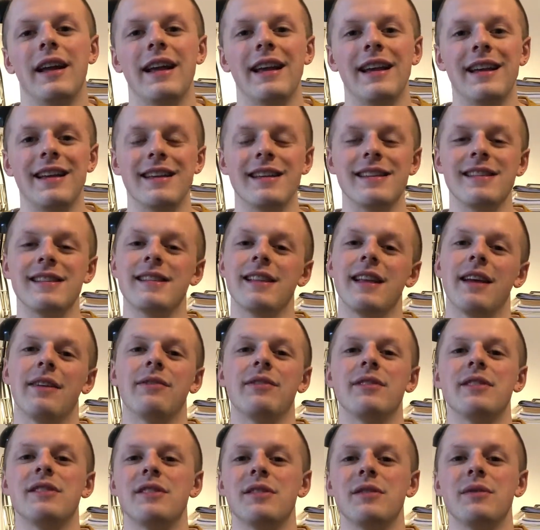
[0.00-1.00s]
it is
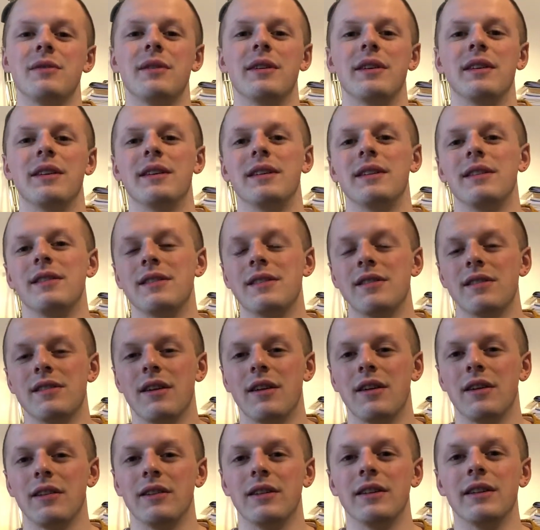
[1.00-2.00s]
never too early to
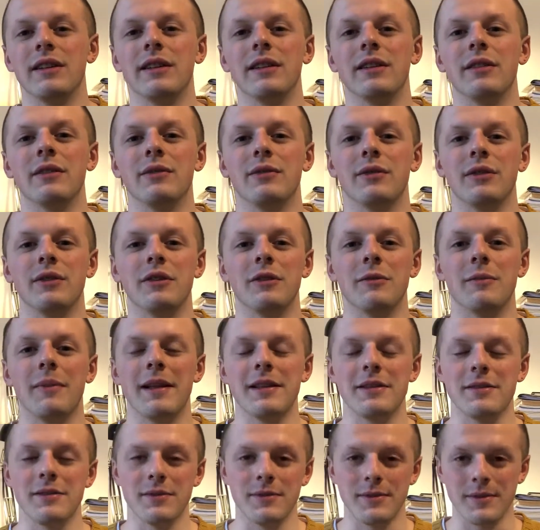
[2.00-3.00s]
start learning the
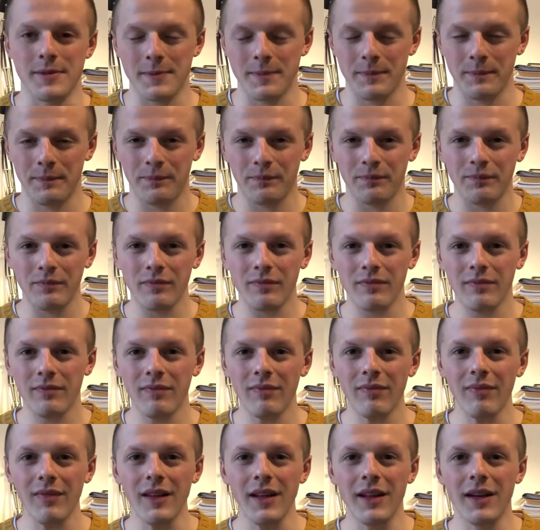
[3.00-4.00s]
fundamentals.
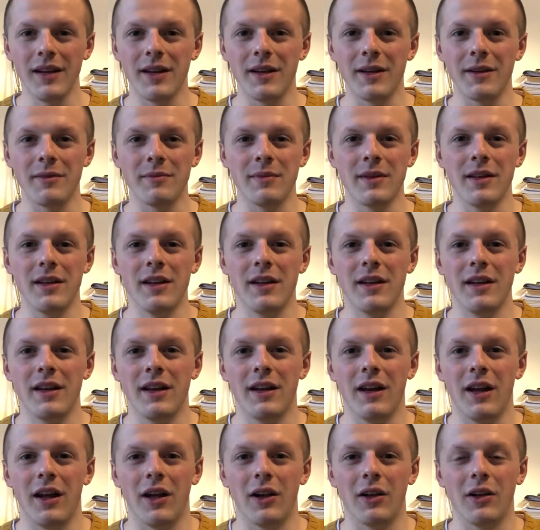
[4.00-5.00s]
A
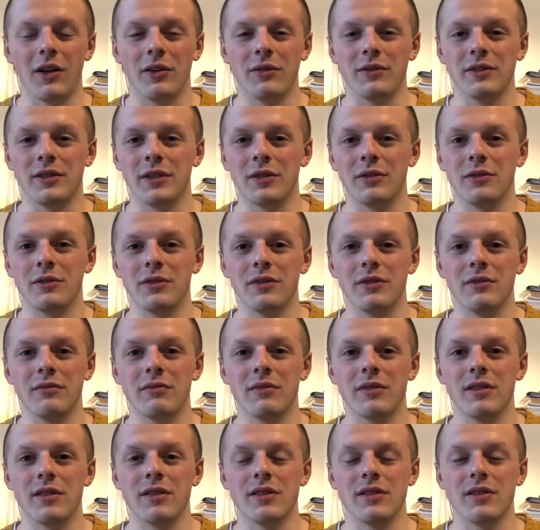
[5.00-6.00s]
lot of children
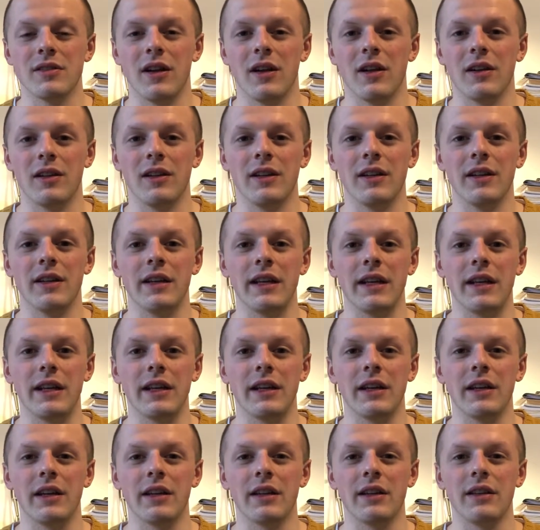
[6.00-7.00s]
start
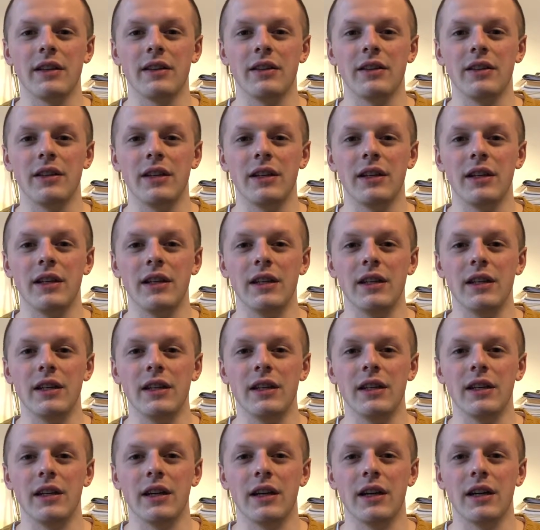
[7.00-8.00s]
learning
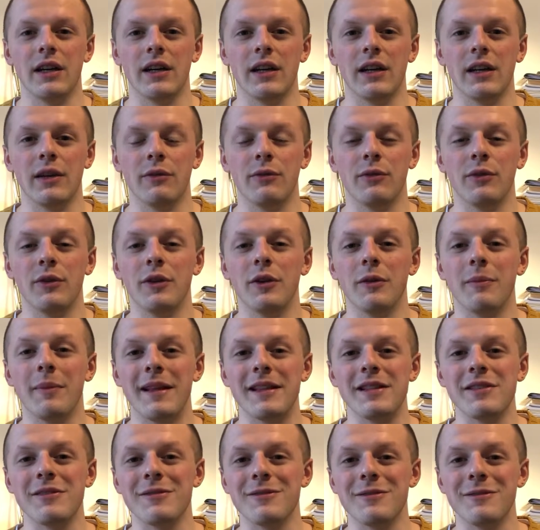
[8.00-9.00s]
the
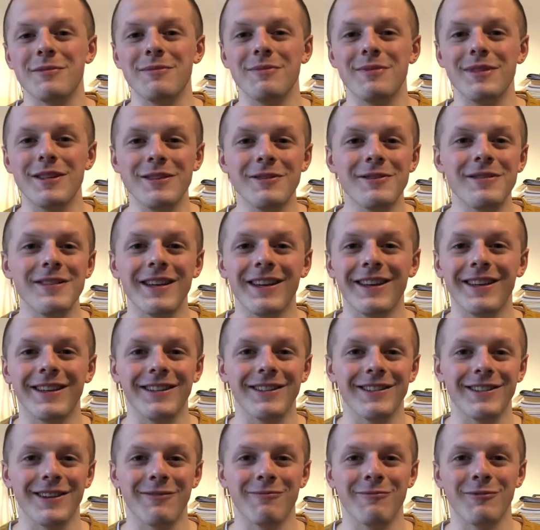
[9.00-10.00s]
fundamentals of music
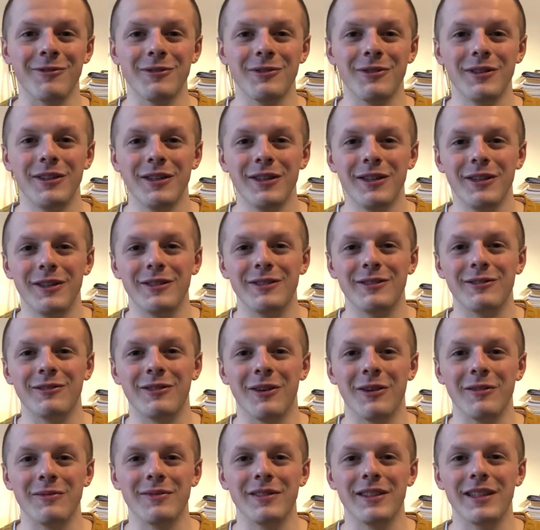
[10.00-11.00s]
in general
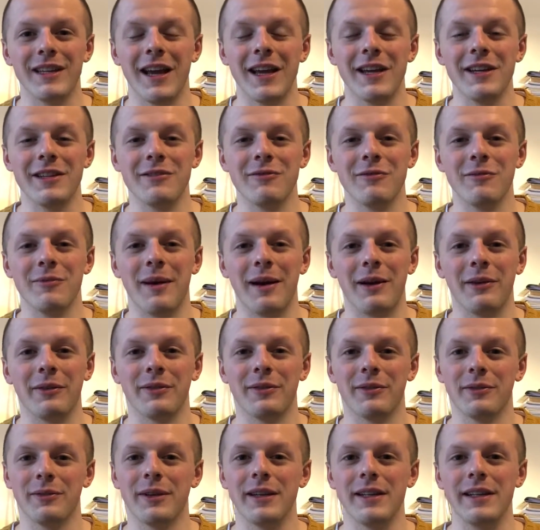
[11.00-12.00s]
from the age of about
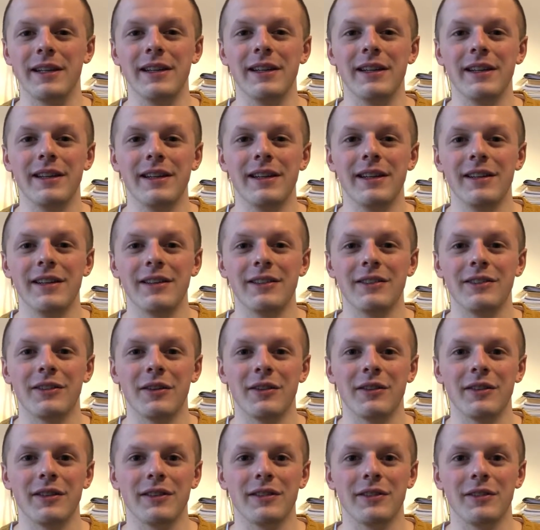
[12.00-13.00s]
3.
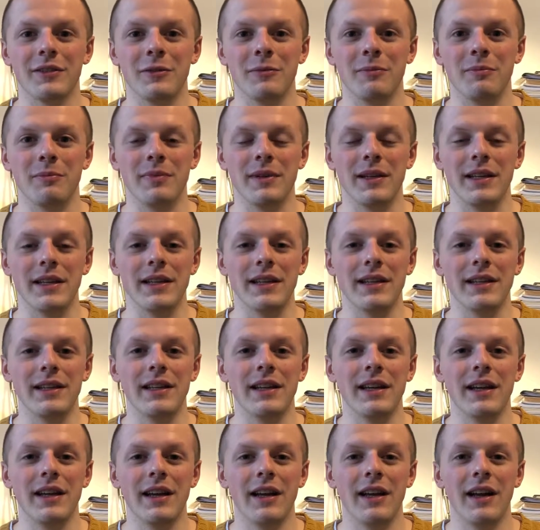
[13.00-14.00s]
So this could
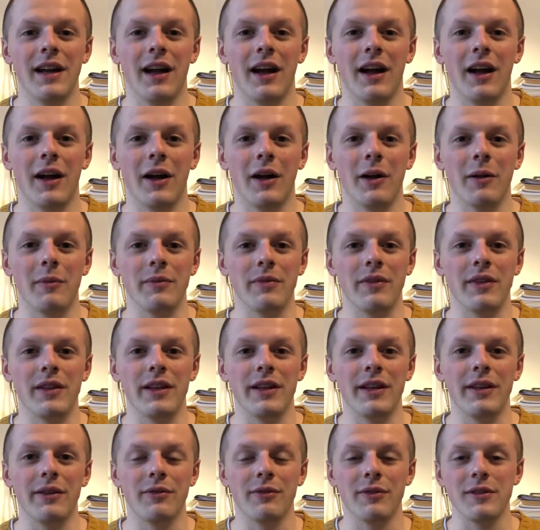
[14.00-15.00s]
be the
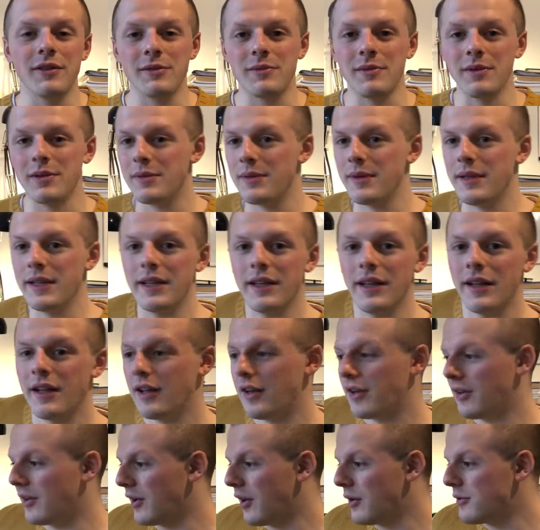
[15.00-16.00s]
difference between
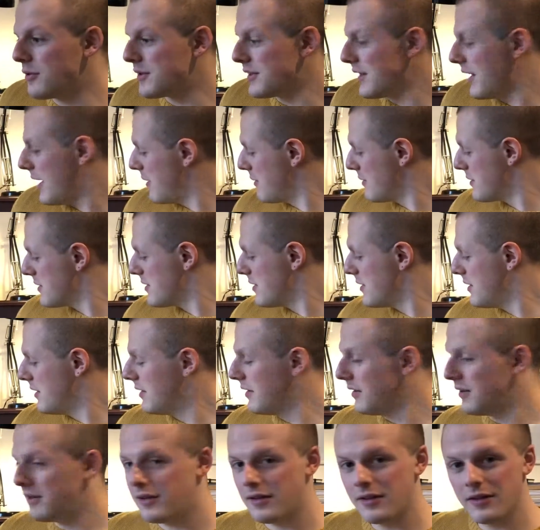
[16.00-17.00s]
low sounds
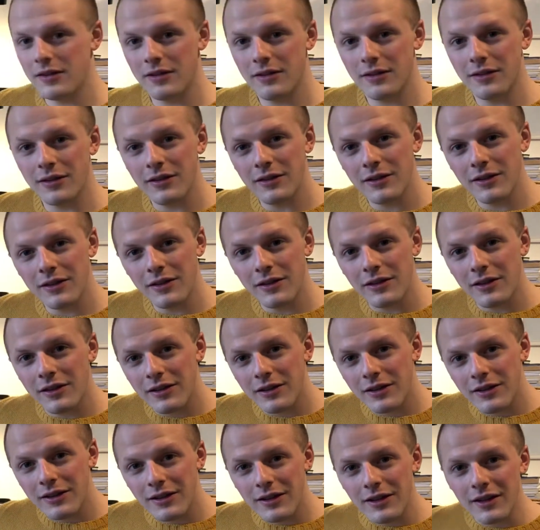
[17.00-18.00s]

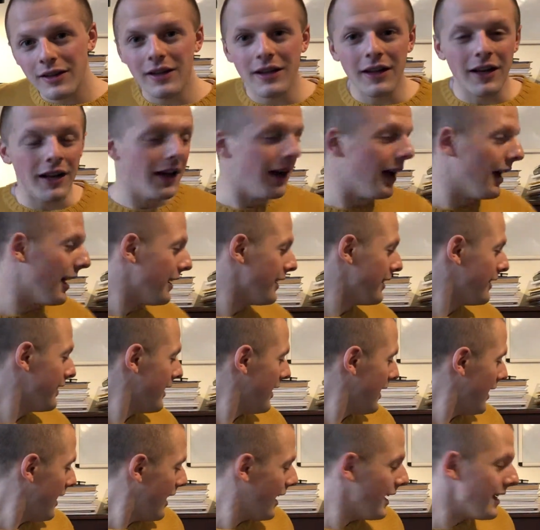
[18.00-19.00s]
and
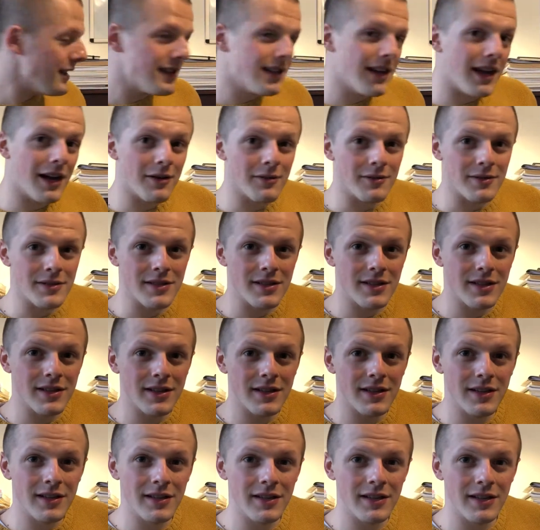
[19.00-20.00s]
high sounds.
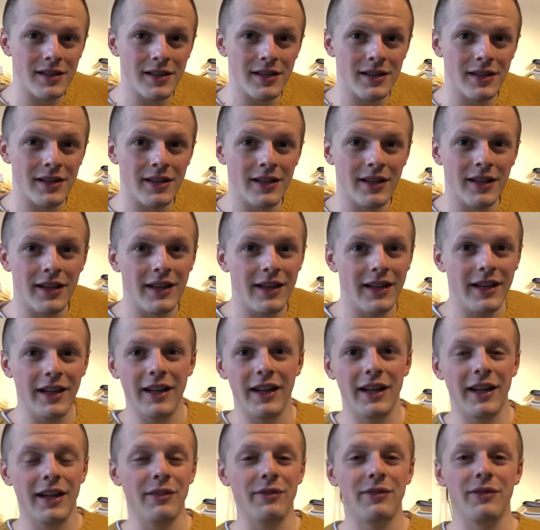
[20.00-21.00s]

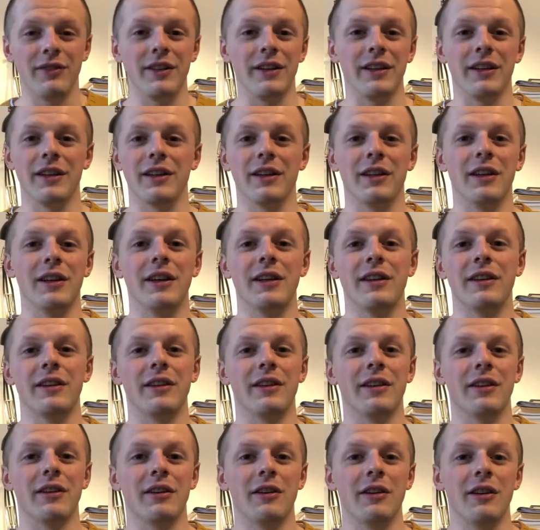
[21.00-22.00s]
If you can learn
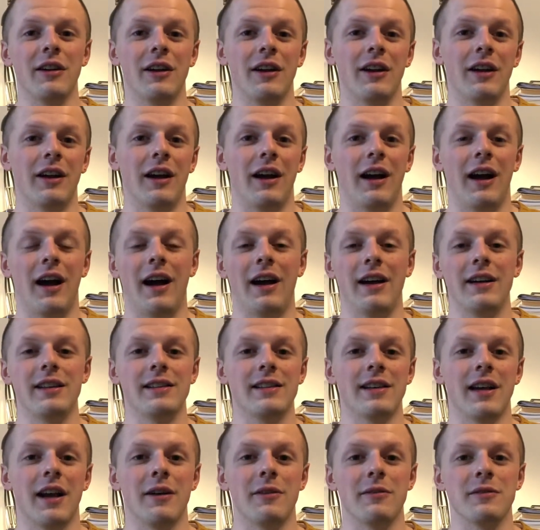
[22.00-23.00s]
that high
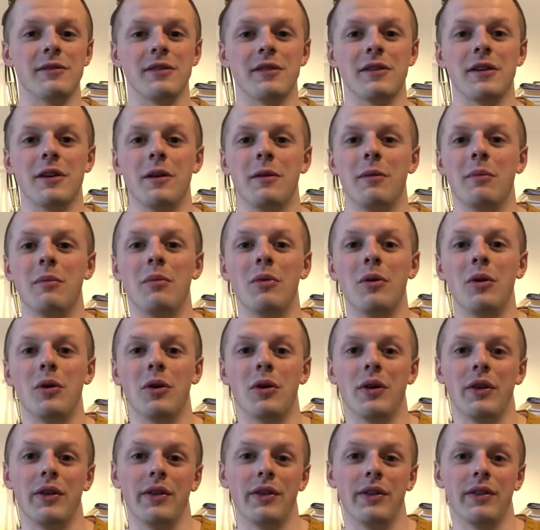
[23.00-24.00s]
sounds are
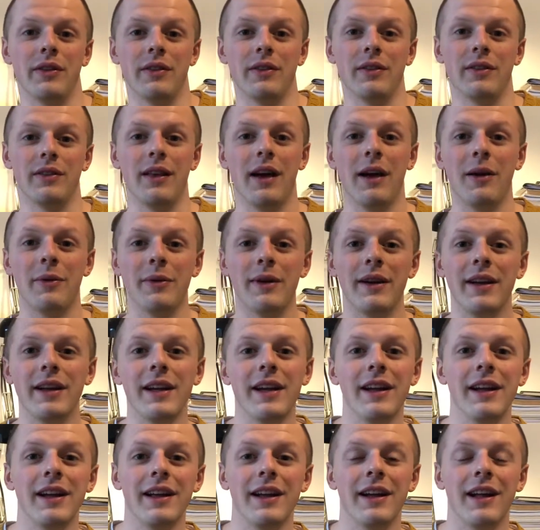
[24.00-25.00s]
more that way
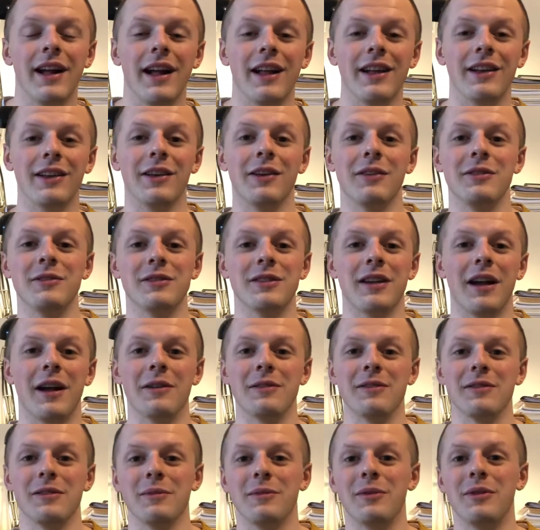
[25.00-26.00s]
and low
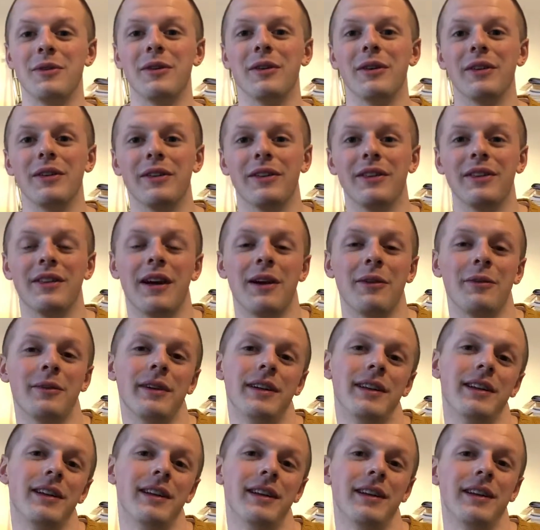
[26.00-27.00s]
sounds are more that
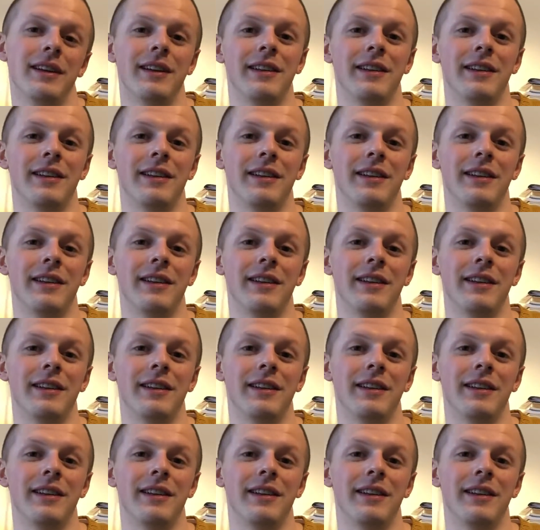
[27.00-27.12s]
way,